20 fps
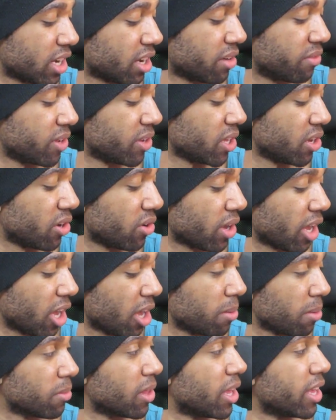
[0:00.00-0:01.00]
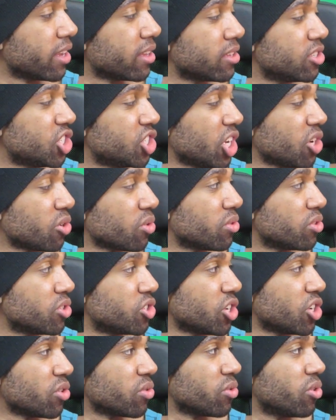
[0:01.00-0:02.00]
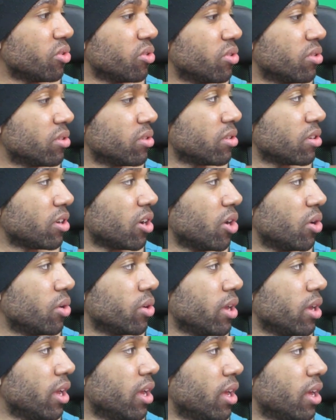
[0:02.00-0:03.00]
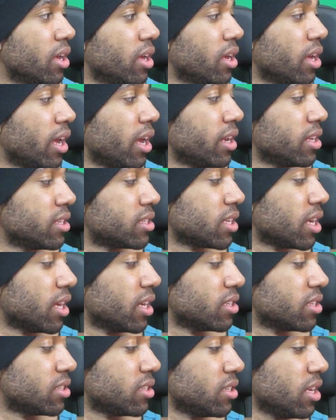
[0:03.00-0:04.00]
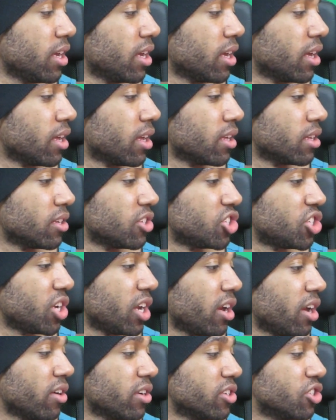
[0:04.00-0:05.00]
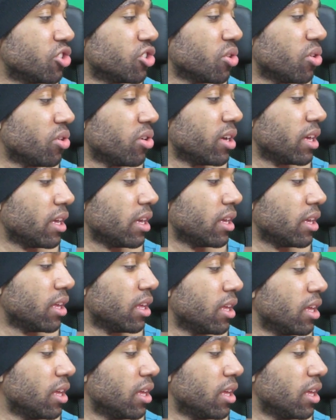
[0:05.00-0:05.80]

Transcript: like a video game, like general code. And it says, yeah, share, enjoy.